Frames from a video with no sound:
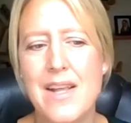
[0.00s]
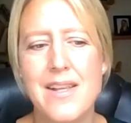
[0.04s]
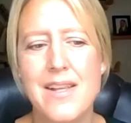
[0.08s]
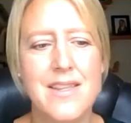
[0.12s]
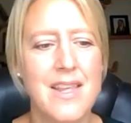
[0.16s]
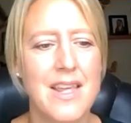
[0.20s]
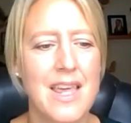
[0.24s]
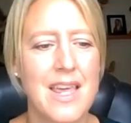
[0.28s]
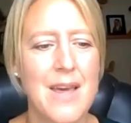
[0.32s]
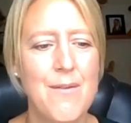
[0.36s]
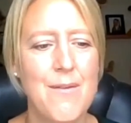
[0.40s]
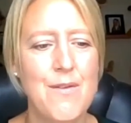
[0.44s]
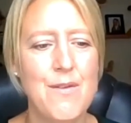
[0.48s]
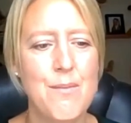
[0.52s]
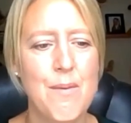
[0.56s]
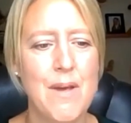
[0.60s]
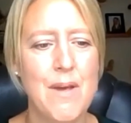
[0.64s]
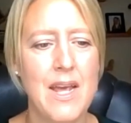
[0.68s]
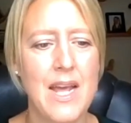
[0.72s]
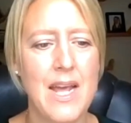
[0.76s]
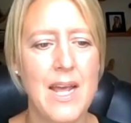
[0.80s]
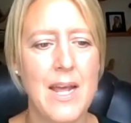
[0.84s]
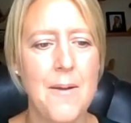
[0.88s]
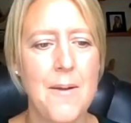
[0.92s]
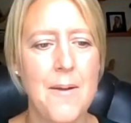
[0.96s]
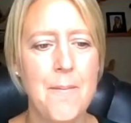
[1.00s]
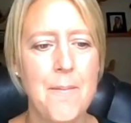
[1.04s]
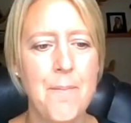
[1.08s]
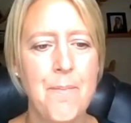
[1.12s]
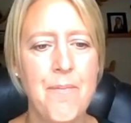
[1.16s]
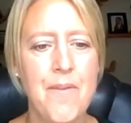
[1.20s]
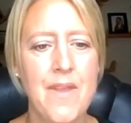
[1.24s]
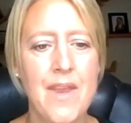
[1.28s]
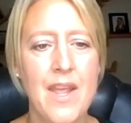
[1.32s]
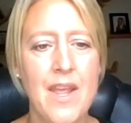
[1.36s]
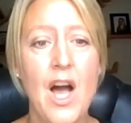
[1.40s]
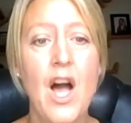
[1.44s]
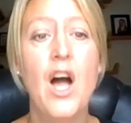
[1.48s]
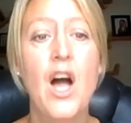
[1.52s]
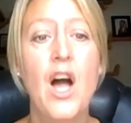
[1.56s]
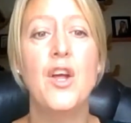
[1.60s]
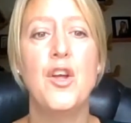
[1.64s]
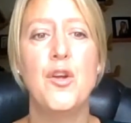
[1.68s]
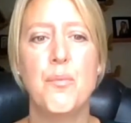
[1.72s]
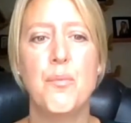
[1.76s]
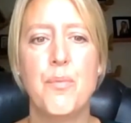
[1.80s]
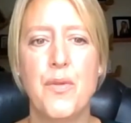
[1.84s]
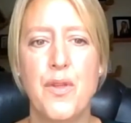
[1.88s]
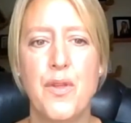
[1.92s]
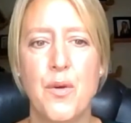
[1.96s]
space that gives me
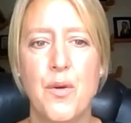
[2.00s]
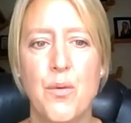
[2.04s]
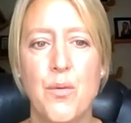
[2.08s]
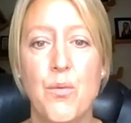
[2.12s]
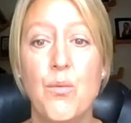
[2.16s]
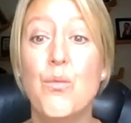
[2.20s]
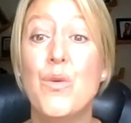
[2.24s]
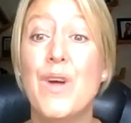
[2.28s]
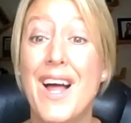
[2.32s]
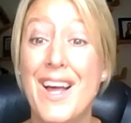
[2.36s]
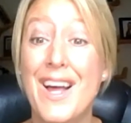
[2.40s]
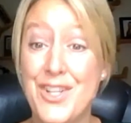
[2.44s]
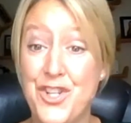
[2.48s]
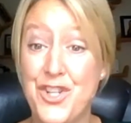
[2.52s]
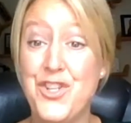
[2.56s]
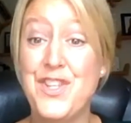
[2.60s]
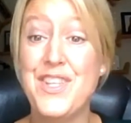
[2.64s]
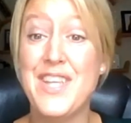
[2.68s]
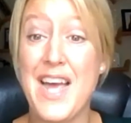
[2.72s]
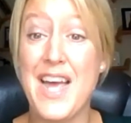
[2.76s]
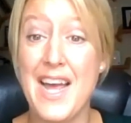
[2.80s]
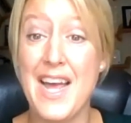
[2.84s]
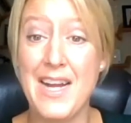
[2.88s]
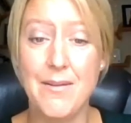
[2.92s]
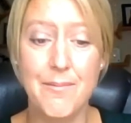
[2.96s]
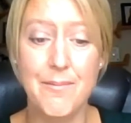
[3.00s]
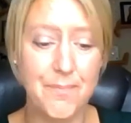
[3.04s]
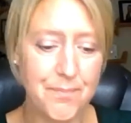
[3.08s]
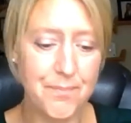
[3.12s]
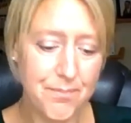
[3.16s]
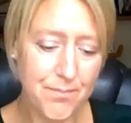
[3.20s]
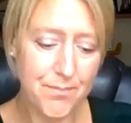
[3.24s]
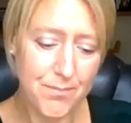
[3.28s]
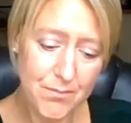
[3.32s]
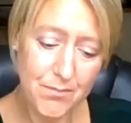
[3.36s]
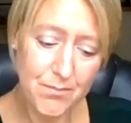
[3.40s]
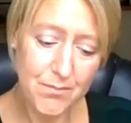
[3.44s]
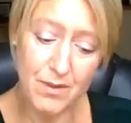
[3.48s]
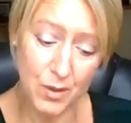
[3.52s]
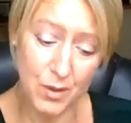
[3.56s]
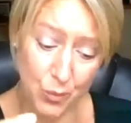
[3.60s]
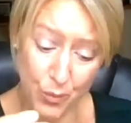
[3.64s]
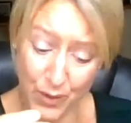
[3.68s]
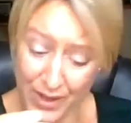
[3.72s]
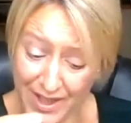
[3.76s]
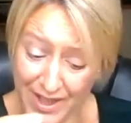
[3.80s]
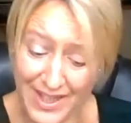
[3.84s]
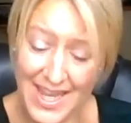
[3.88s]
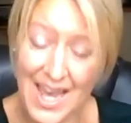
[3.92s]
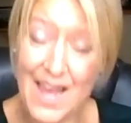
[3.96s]
hope that, as you say,
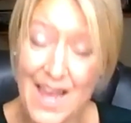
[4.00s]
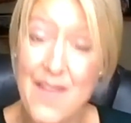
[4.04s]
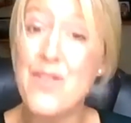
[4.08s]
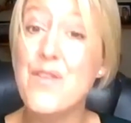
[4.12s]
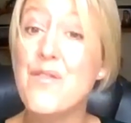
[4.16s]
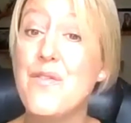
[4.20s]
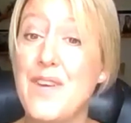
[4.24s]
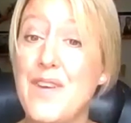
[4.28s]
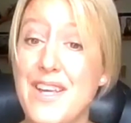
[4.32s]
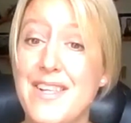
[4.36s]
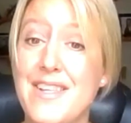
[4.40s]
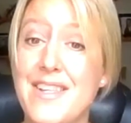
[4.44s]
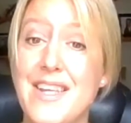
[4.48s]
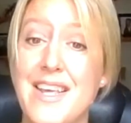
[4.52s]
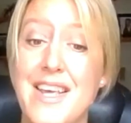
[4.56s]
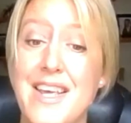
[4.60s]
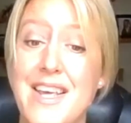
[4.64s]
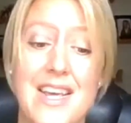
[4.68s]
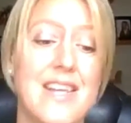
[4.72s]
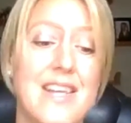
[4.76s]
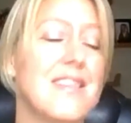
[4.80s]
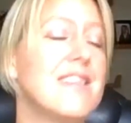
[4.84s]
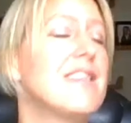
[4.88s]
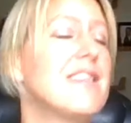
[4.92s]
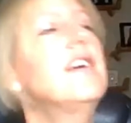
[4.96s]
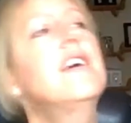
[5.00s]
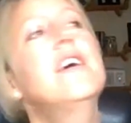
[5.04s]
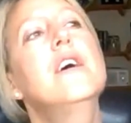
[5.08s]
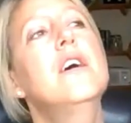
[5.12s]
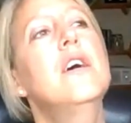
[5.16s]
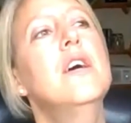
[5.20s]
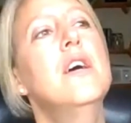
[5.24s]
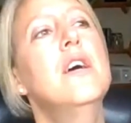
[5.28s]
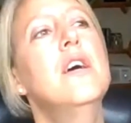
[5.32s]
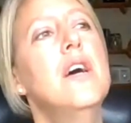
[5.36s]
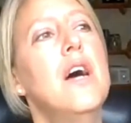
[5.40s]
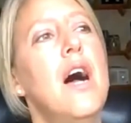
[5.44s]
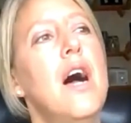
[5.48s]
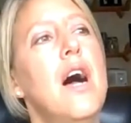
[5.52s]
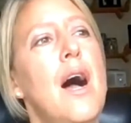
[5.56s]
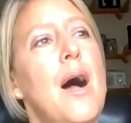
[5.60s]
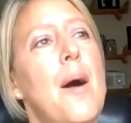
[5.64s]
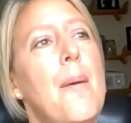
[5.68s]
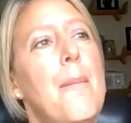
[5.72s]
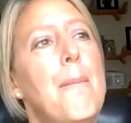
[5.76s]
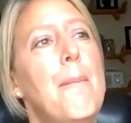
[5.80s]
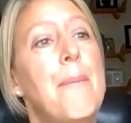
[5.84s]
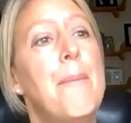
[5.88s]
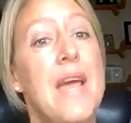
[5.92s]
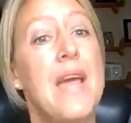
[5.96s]
we can get the VCs
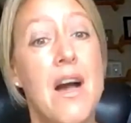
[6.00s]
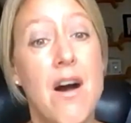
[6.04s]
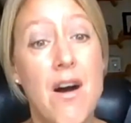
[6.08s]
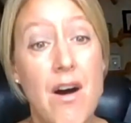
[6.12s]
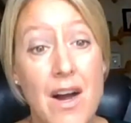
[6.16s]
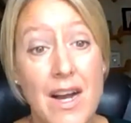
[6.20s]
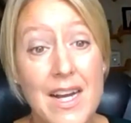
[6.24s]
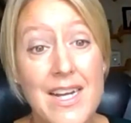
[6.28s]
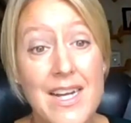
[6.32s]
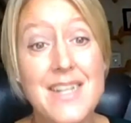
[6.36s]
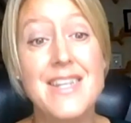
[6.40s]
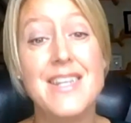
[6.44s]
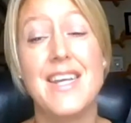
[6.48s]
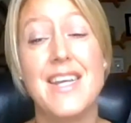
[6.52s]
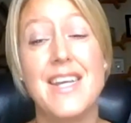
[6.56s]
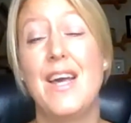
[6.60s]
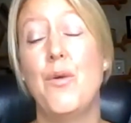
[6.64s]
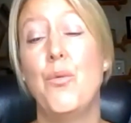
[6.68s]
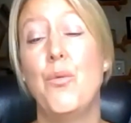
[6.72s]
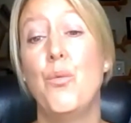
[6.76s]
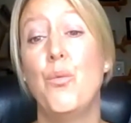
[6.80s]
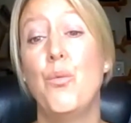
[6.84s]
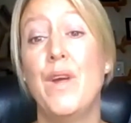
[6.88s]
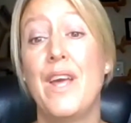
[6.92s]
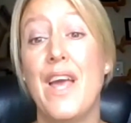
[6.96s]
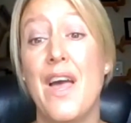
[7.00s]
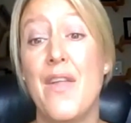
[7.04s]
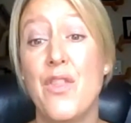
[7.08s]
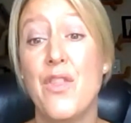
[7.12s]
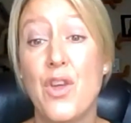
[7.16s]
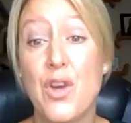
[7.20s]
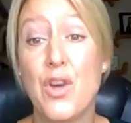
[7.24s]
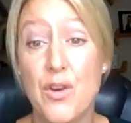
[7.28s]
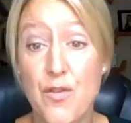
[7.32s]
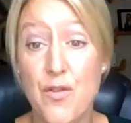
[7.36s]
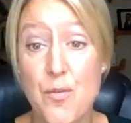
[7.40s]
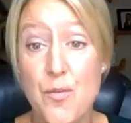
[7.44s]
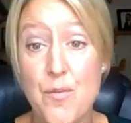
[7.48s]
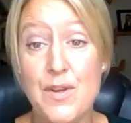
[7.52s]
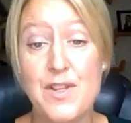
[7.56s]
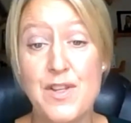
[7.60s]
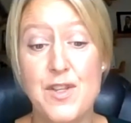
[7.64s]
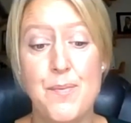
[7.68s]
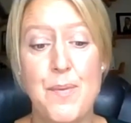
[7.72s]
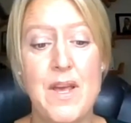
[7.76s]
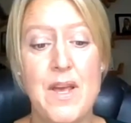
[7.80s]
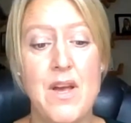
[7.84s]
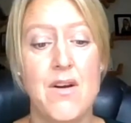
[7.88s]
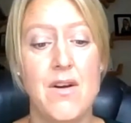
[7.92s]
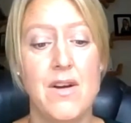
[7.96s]
um, behind it, we get the
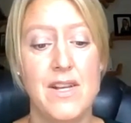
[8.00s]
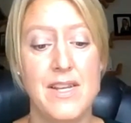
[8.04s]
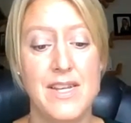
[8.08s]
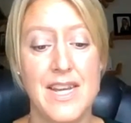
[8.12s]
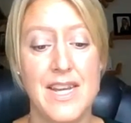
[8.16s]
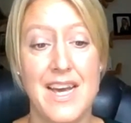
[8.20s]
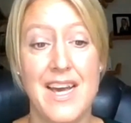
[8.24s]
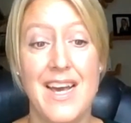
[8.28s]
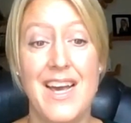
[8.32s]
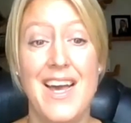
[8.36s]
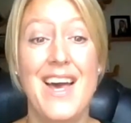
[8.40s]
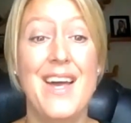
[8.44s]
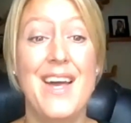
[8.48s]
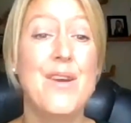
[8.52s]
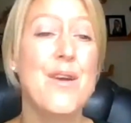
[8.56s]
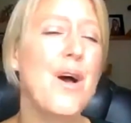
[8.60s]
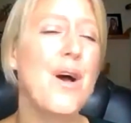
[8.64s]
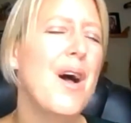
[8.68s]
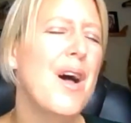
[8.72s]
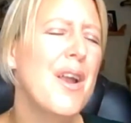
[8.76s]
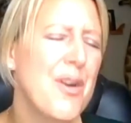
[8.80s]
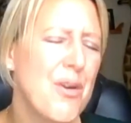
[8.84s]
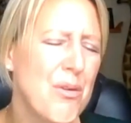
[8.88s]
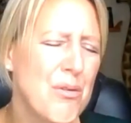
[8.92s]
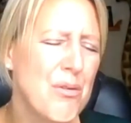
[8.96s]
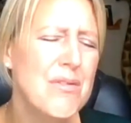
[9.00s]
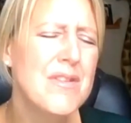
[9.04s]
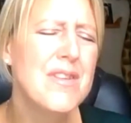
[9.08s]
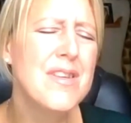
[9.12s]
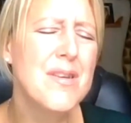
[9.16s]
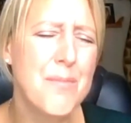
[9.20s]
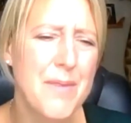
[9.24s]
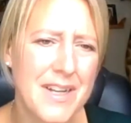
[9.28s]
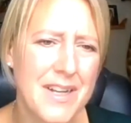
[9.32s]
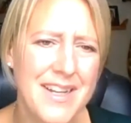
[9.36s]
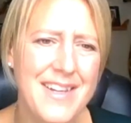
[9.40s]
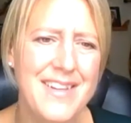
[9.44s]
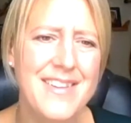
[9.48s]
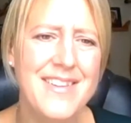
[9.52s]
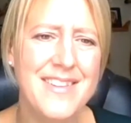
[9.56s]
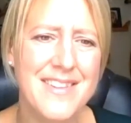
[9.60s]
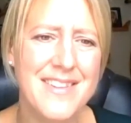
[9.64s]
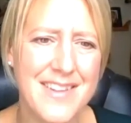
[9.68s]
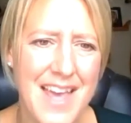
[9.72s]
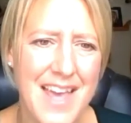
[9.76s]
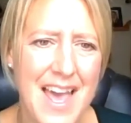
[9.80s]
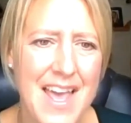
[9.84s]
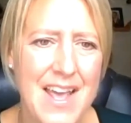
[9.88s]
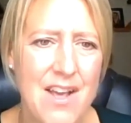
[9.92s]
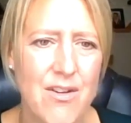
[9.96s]
governments behind it, and and ultimately
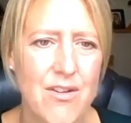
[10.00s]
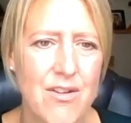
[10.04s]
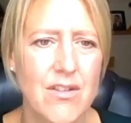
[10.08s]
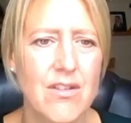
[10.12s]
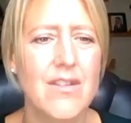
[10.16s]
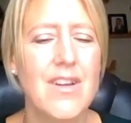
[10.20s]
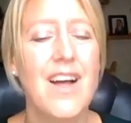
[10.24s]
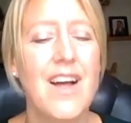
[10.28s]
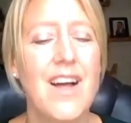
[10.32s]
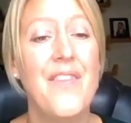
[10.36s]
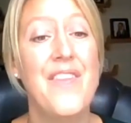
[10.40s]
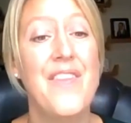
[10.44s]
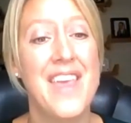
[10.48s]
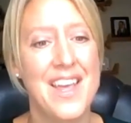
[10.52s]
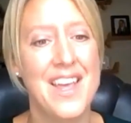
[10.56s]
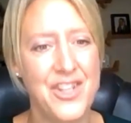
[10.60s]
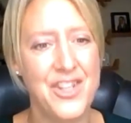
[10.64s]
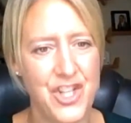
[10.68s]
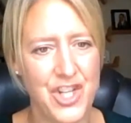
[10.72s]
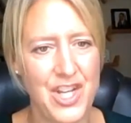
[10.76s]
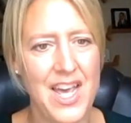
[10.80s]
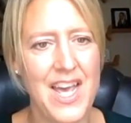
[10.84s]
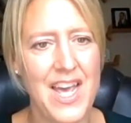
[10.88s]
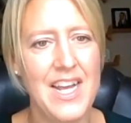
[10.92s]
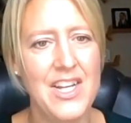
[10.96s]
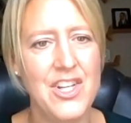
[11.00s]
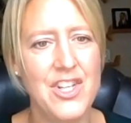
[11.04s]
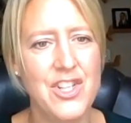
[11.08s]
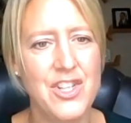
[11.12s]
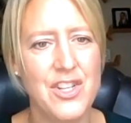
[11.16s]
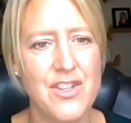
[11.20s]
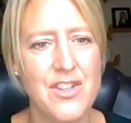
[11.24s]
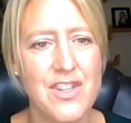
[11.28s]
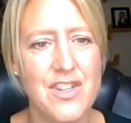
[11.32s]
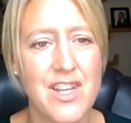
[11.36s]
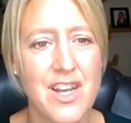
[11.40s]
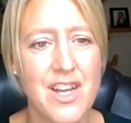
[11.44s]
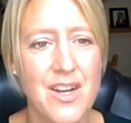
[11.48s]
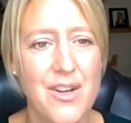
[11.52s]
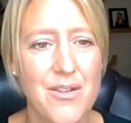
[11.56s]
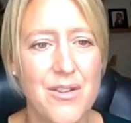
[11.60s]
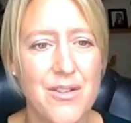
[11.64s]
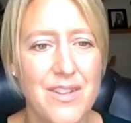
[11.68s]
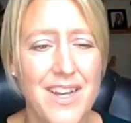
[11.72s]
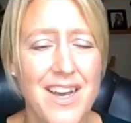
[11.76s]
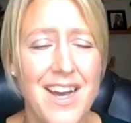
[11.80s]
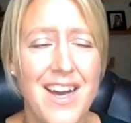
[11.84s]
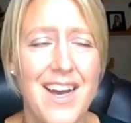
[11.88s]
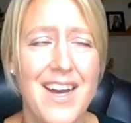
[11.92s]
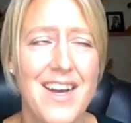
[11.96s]
scale and the education.
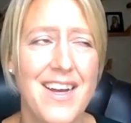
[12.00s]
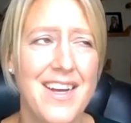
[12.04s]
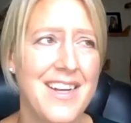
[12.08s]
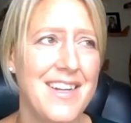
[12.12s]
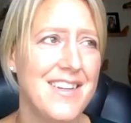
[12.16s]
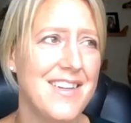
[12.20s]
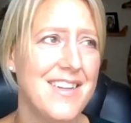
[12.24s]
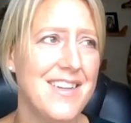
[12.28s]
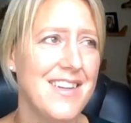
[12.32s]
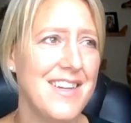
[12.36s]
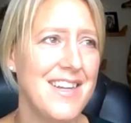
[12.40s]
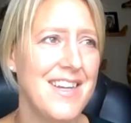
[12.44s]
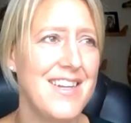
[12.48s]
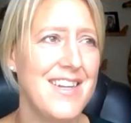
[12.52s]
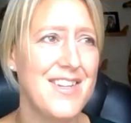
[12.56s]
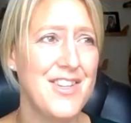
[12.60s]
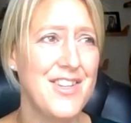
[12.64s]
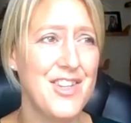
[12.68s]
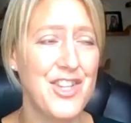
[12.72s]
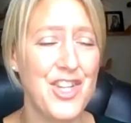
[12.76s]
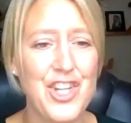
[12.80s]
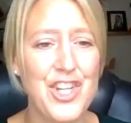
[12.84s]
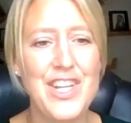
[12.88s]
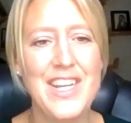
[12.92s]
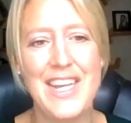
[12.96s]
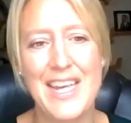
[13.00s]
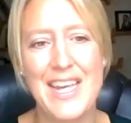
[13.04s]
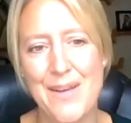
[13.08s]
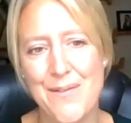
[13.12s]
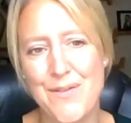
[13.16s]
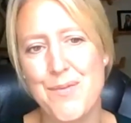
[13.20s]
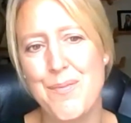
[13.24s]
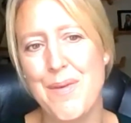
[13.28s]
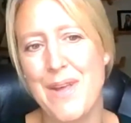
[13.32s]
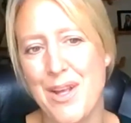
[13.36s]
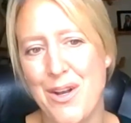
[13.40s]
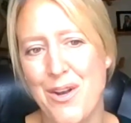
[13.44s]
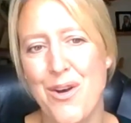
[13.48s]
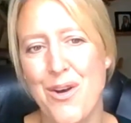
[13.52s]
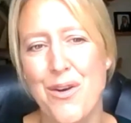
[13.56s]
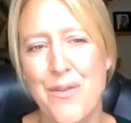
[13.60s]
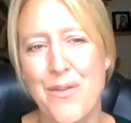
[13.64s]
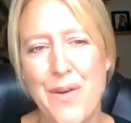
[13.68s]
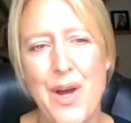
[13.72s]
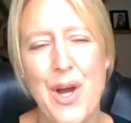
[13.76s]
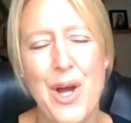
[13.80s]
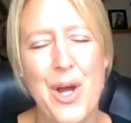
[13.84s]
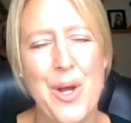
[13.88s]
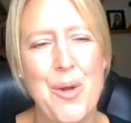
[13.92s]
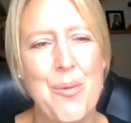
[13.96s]
So yeah, it it certainly gives me a lot
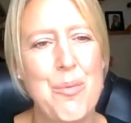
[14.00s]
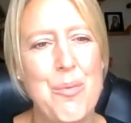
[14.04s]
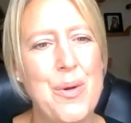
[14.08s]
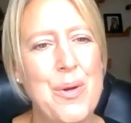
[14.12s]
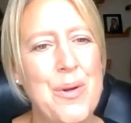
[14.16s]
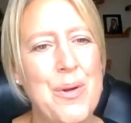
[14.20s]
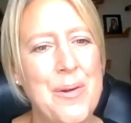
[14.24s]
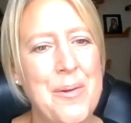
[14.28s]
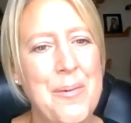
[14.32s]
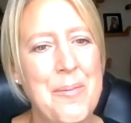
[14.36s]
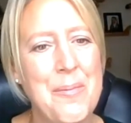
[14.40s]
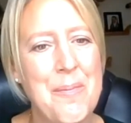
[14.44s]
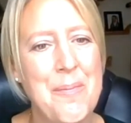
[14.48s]
of hope.